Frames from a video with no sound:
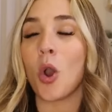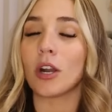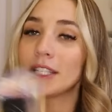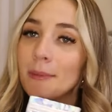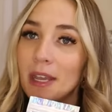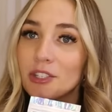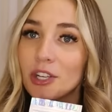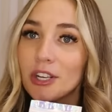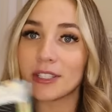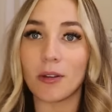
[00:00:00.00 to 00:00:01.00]
or take
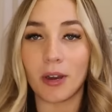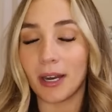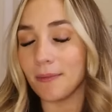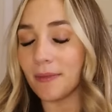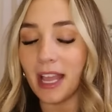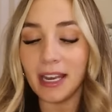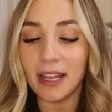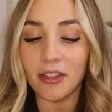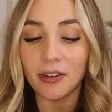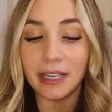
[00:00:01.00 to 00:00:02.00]
pictures or any
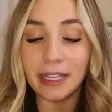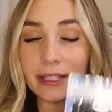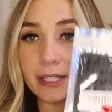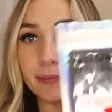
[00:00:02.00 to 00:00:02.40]
other needs.